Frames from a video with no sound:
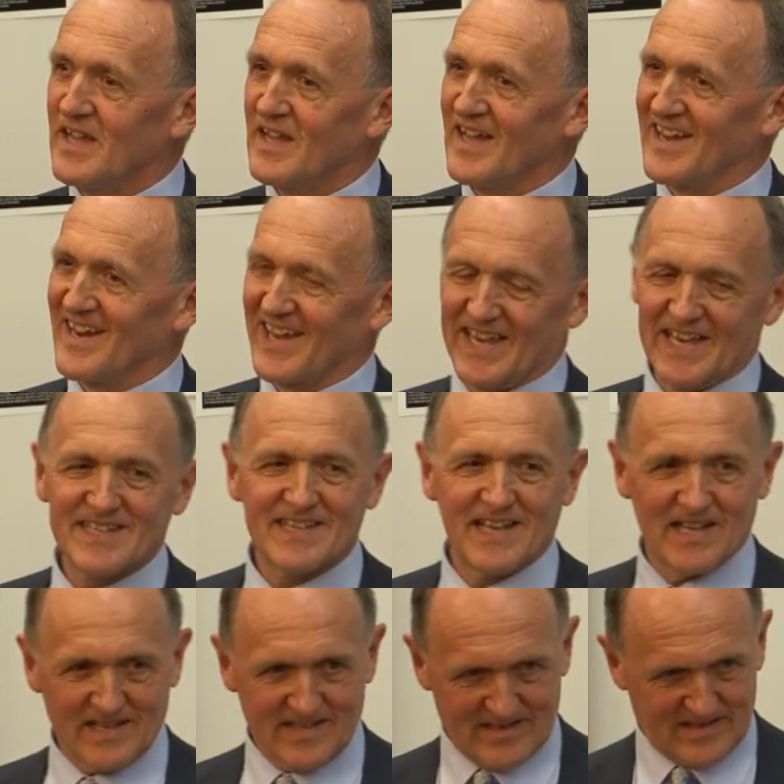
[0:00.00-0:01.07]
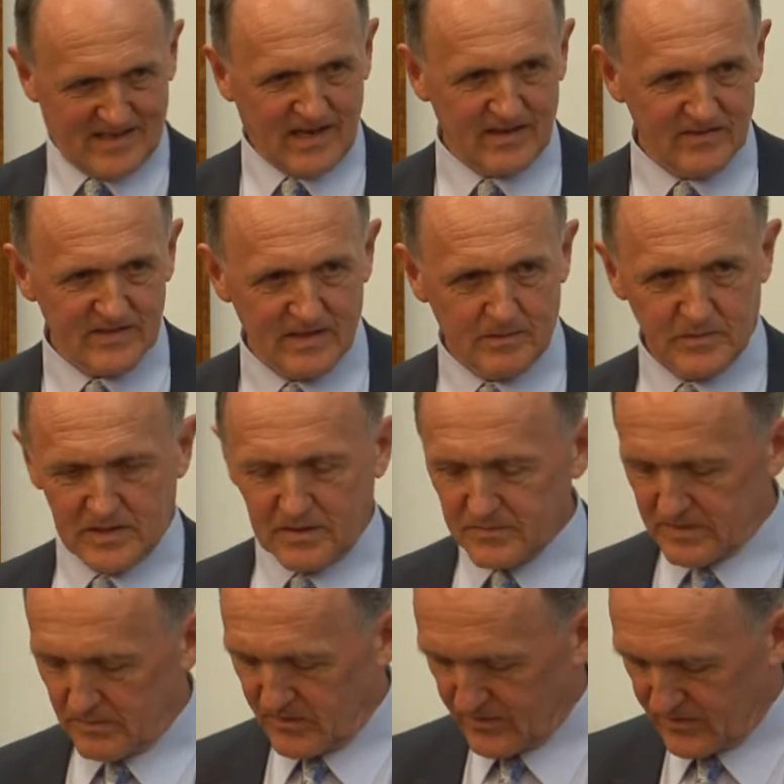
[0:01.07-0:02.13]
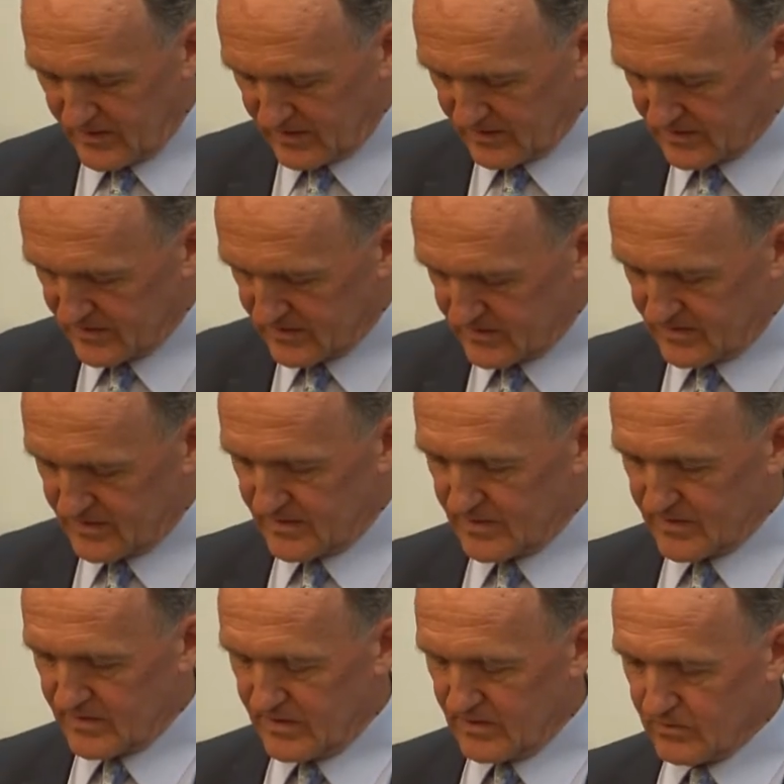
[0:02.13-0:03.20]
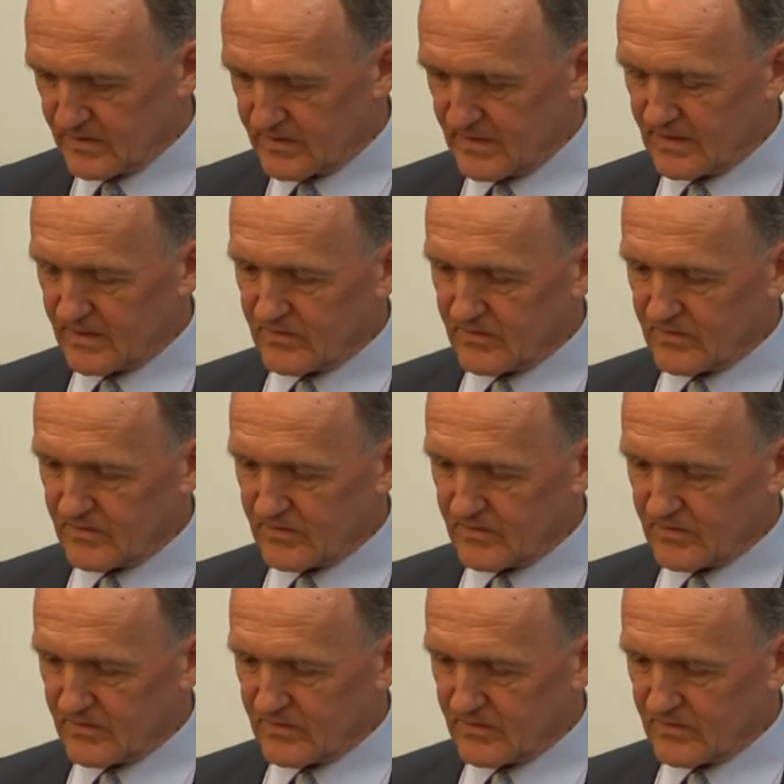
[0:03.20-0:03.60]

And I guess that kind of sums up some of the things that you were saying